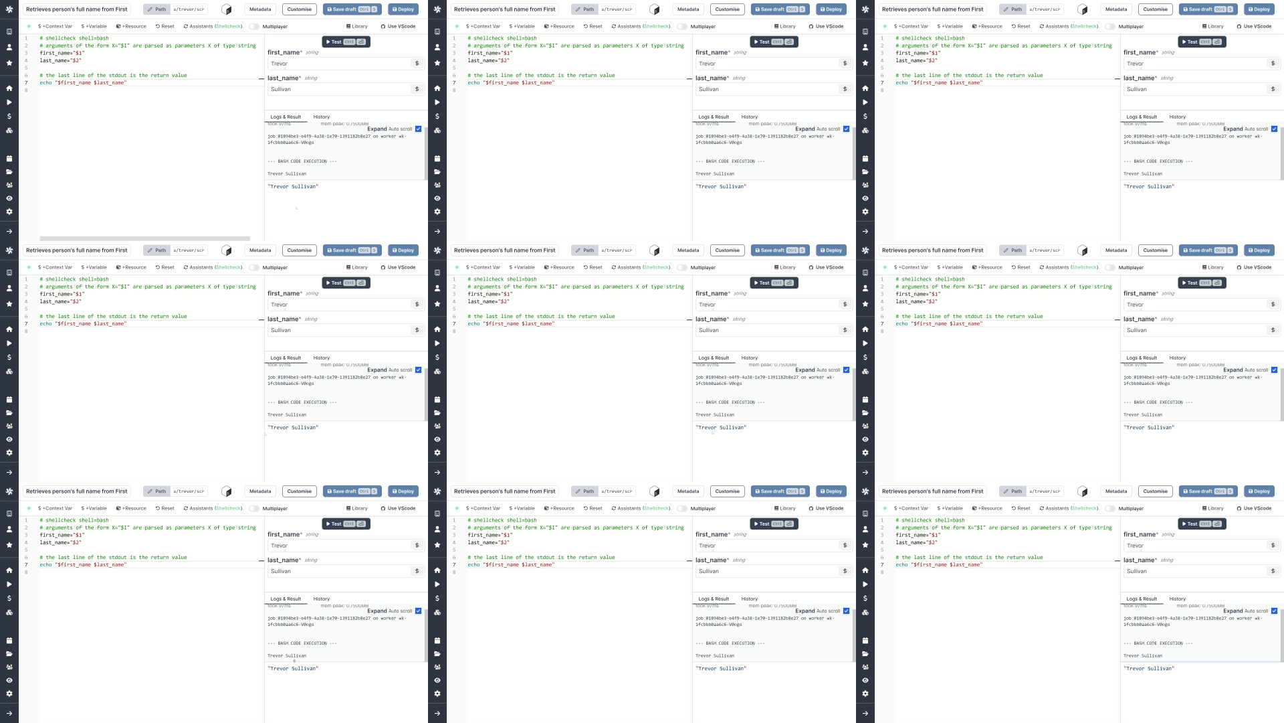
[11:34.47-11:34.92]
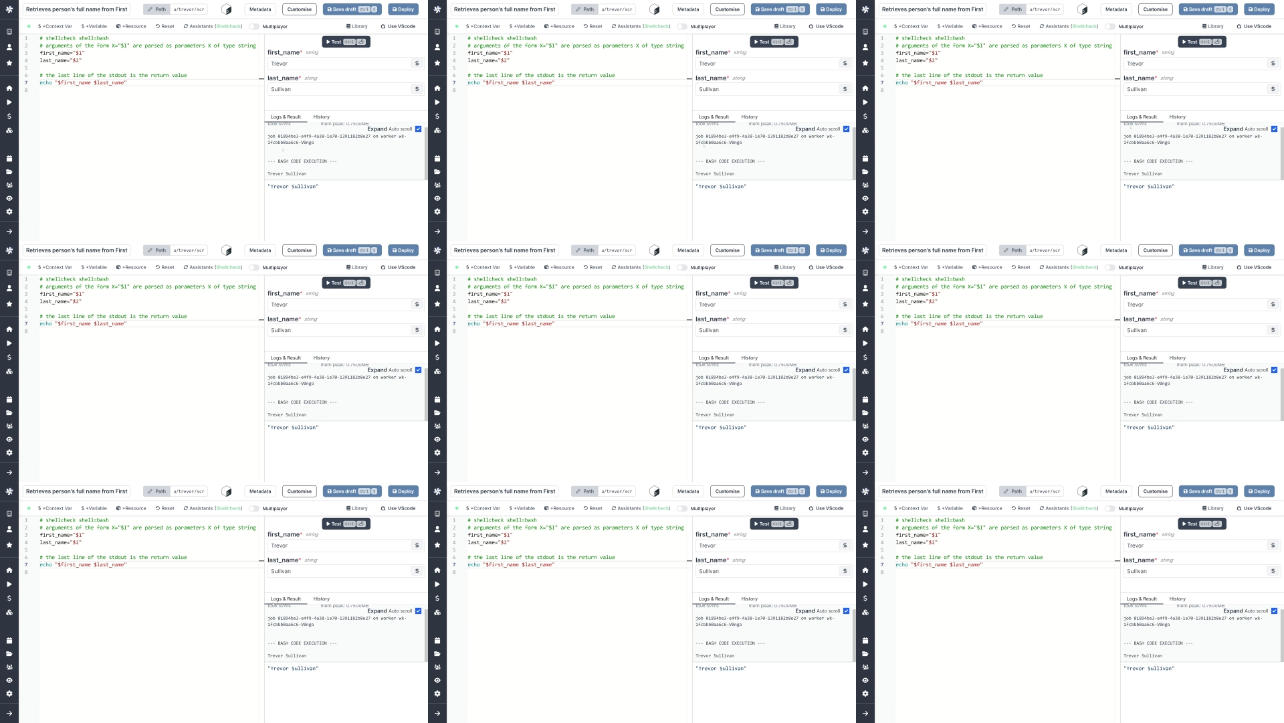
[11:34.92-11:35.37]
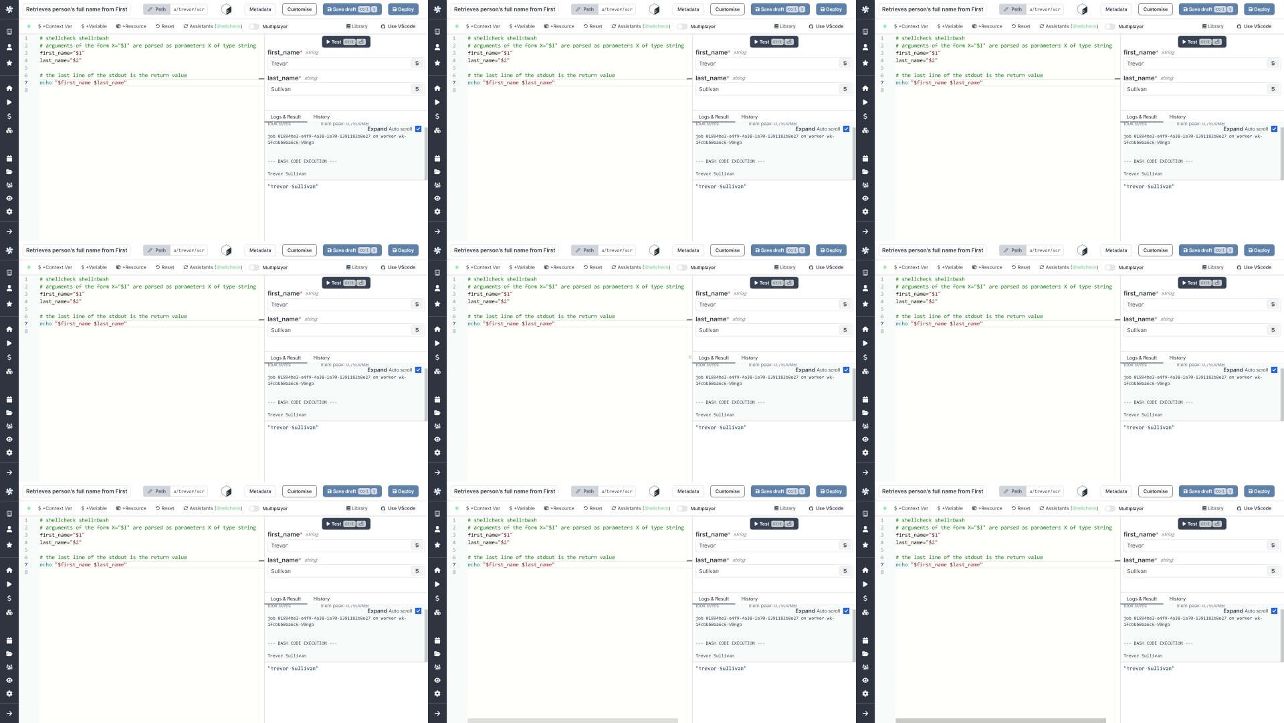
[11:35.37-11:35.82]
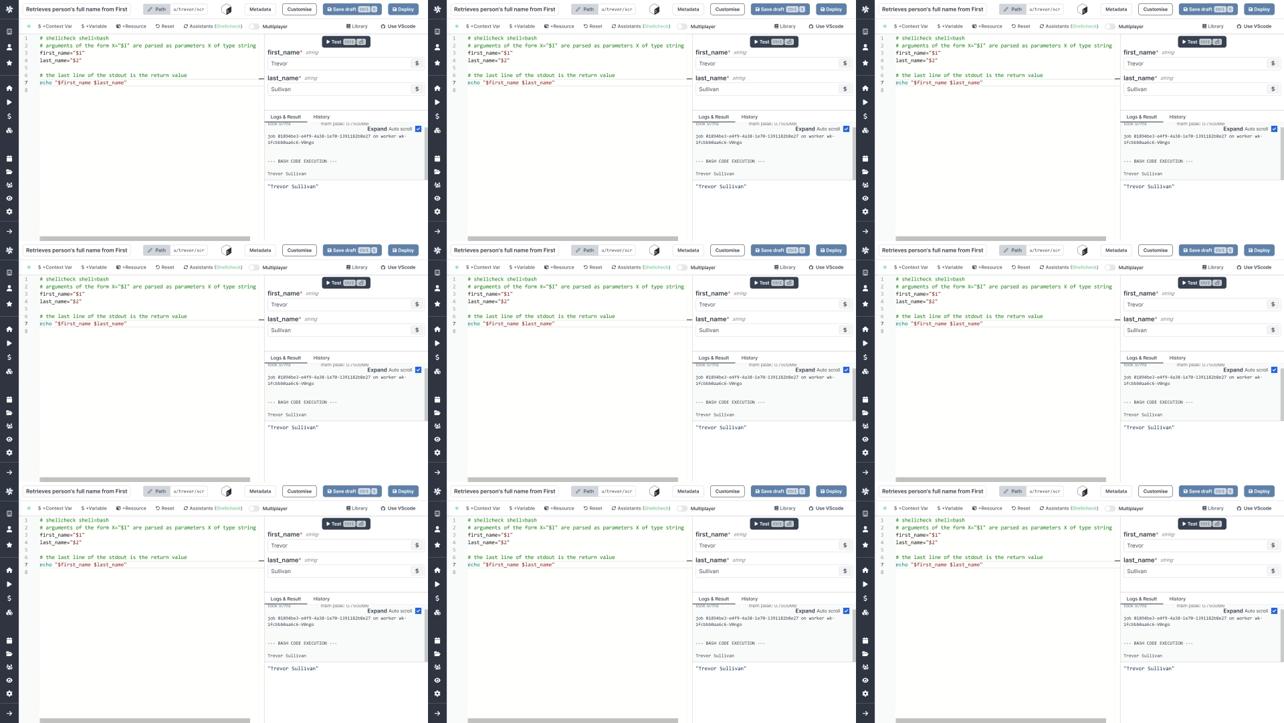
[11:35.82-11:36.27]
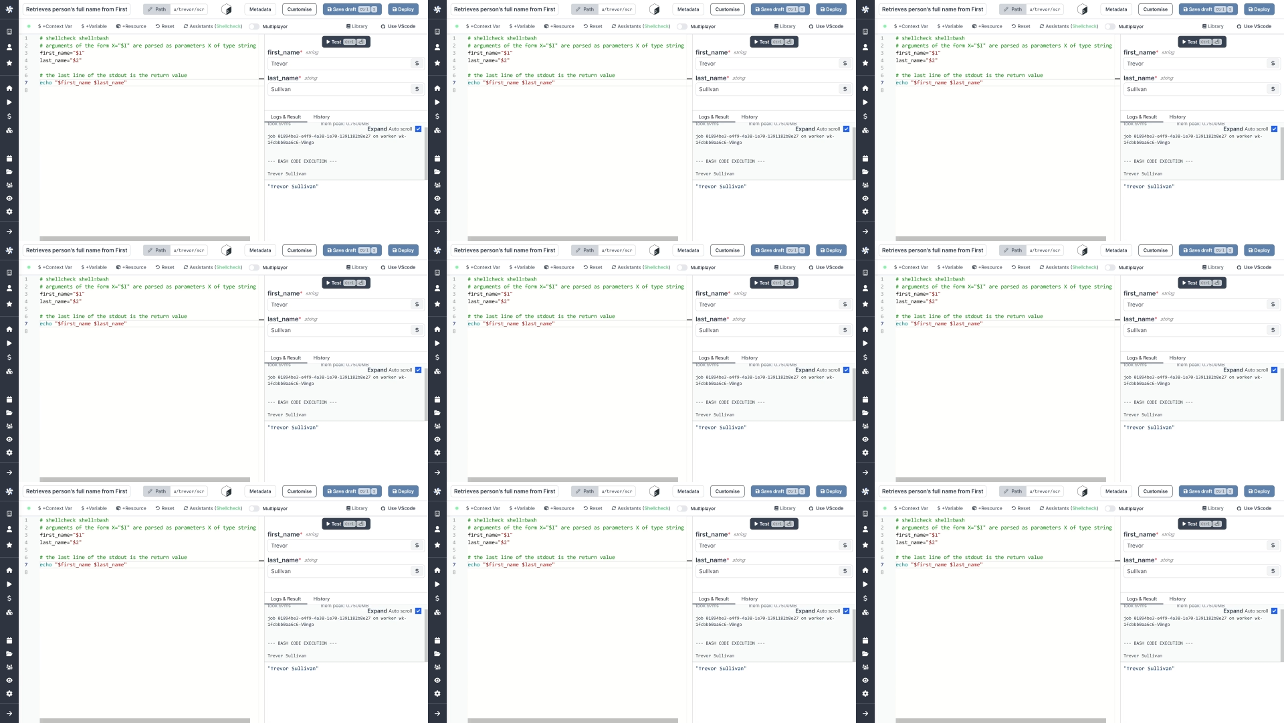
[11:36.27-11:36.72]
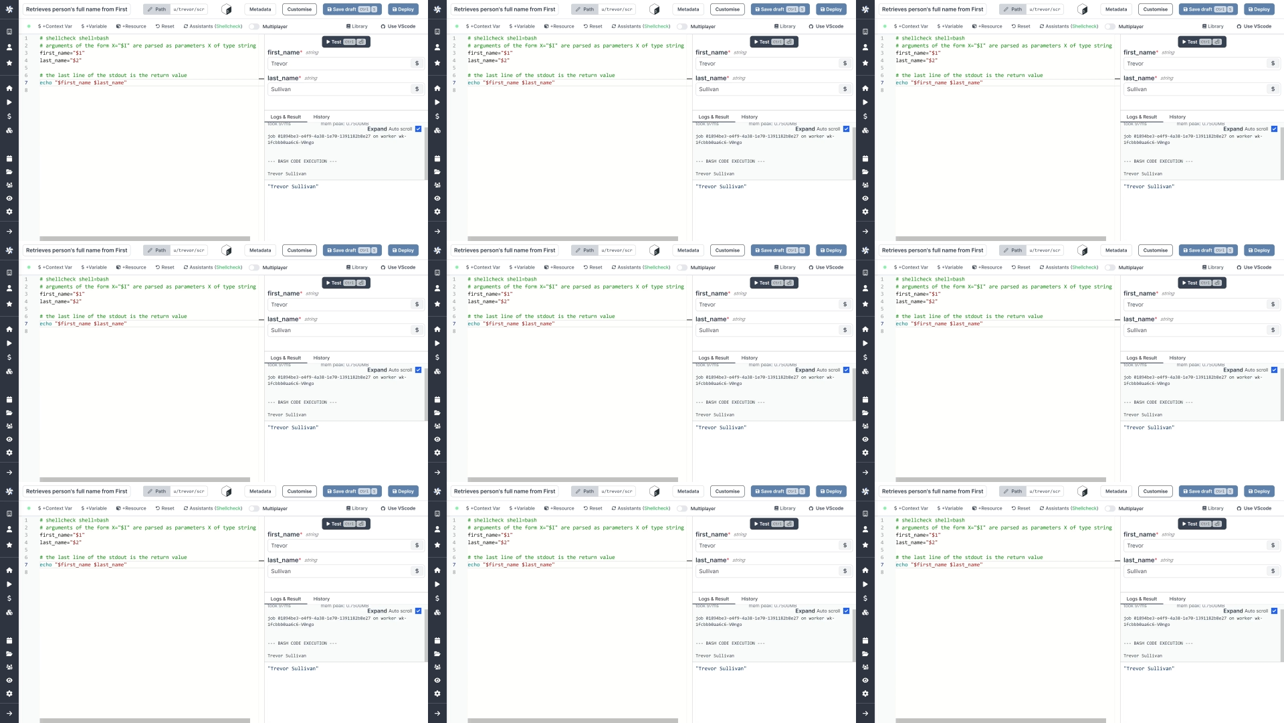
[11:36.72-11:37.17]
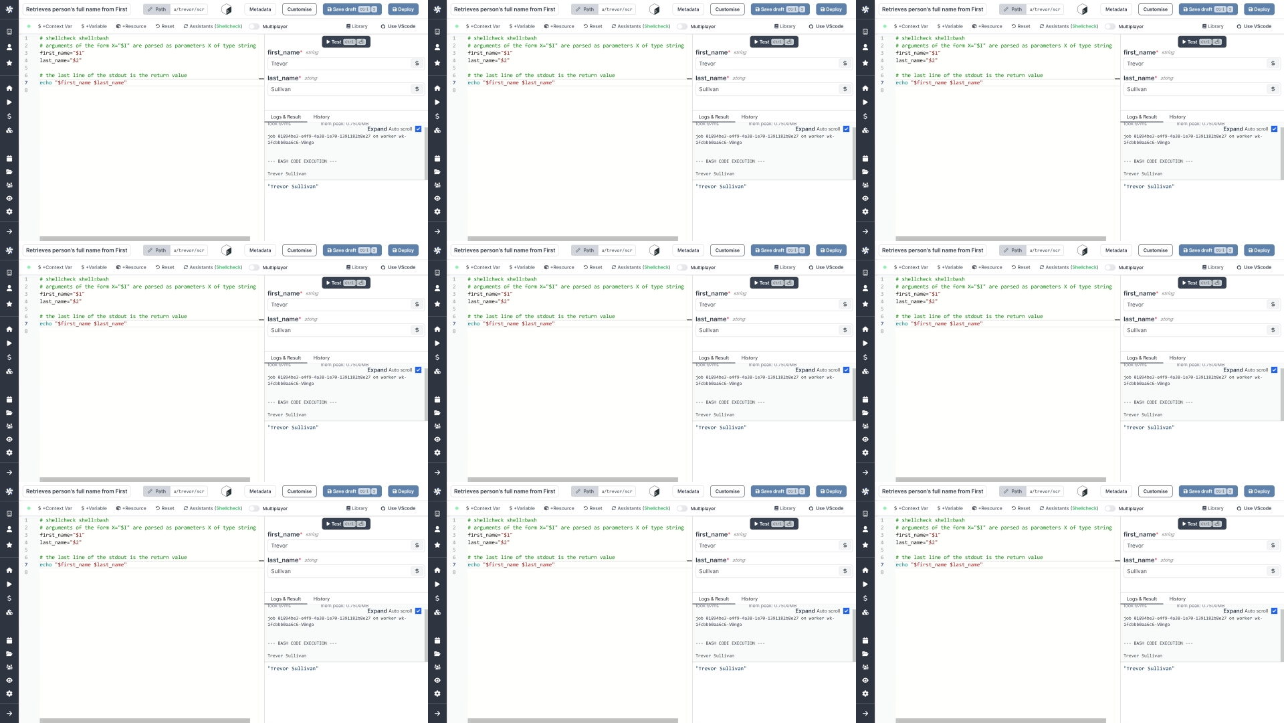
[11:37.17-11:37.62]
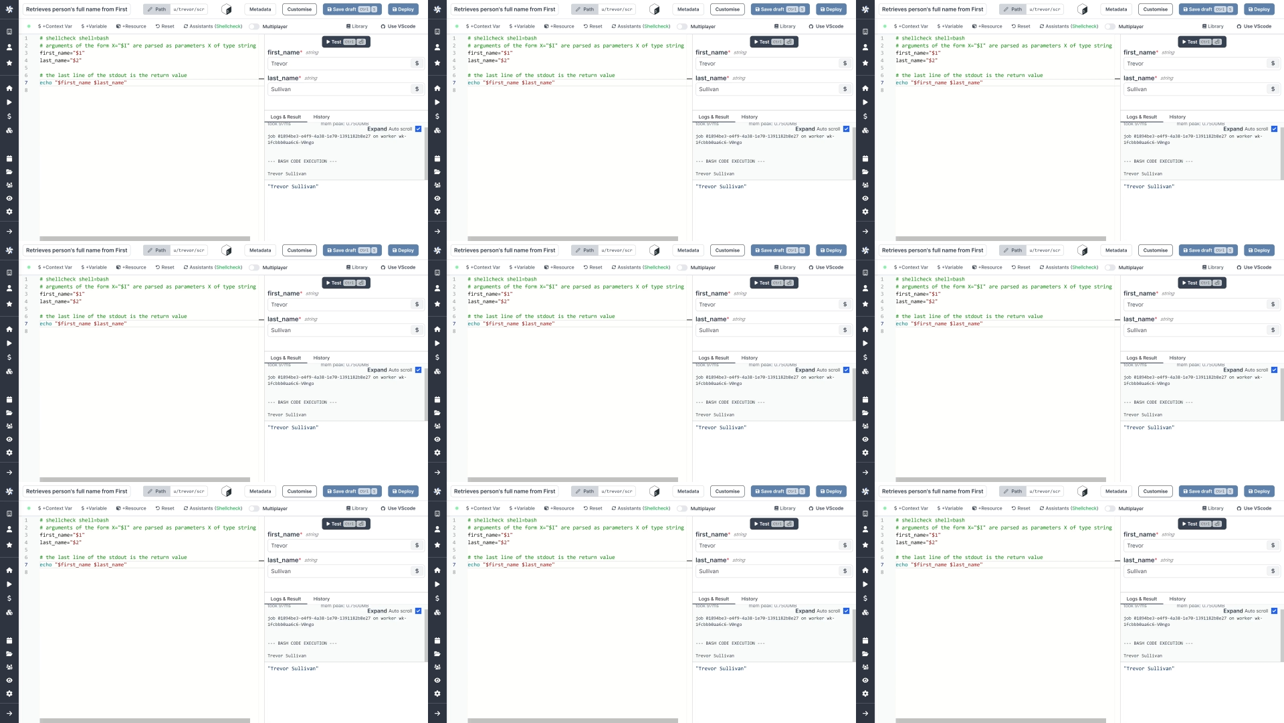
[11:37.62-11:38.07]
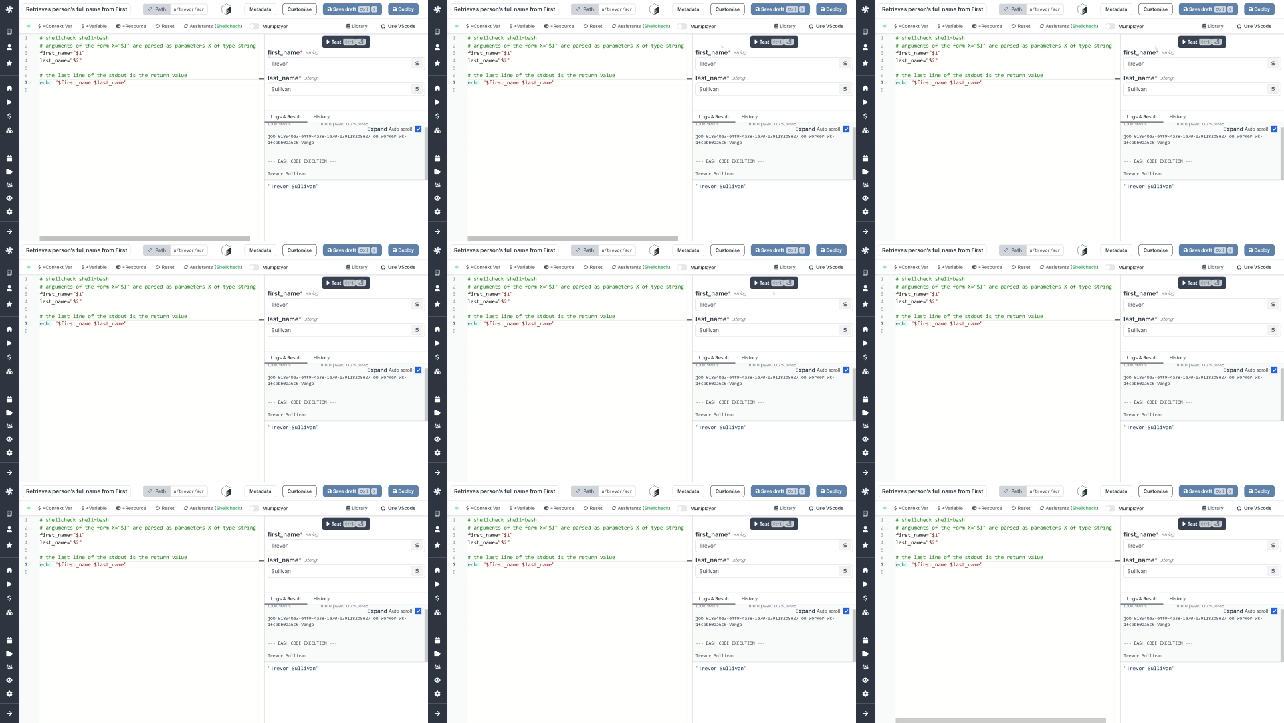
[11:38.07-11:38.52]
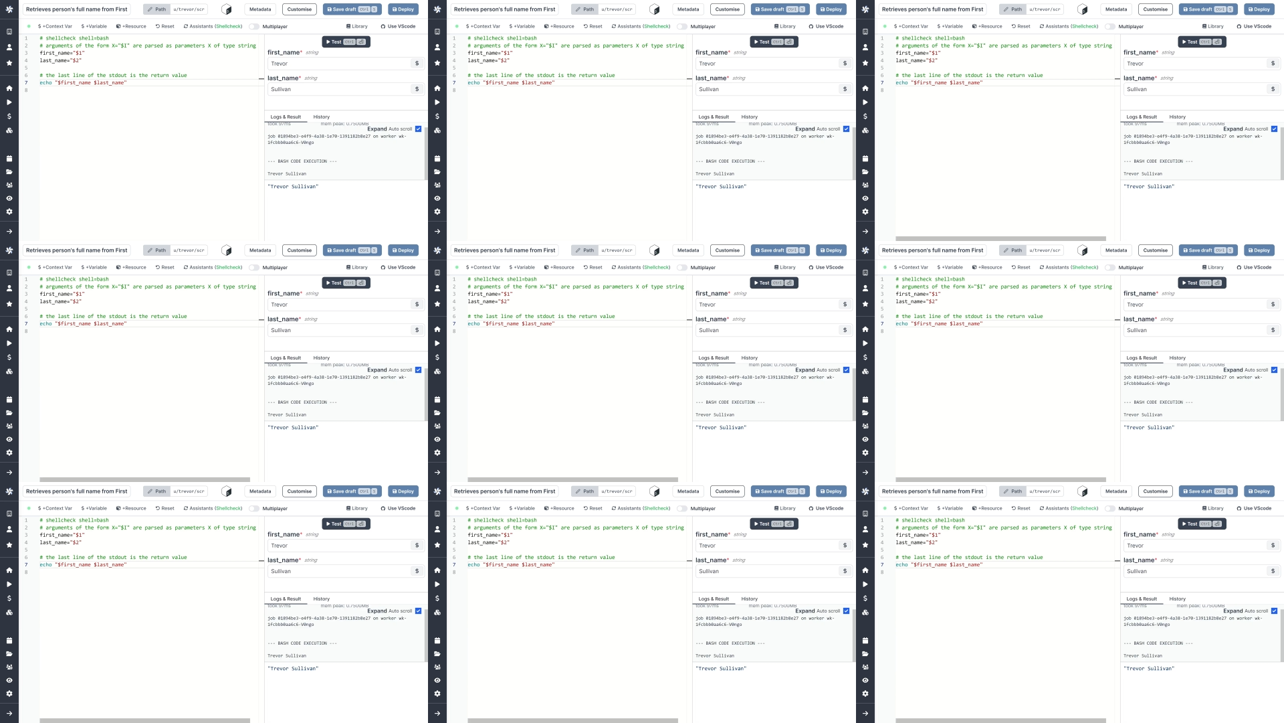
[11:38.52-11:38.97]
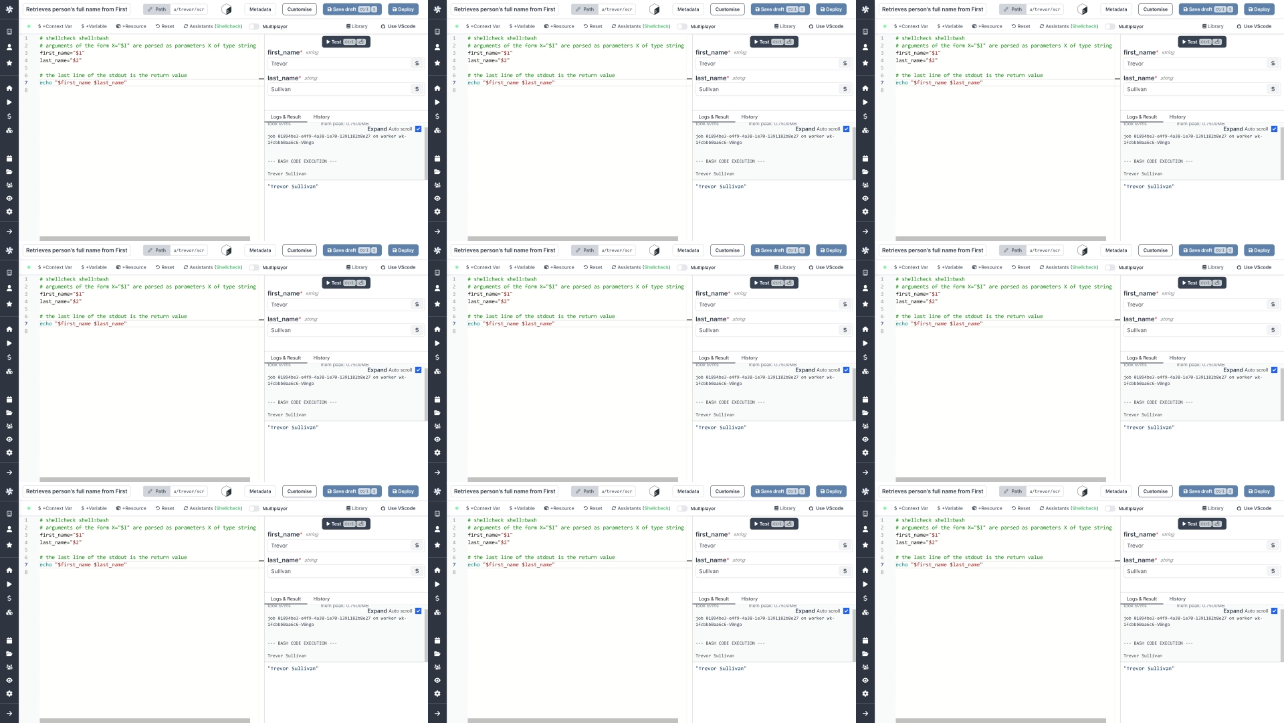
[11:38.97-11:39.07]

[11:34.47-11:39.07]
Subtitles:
[unreadable: no face in view]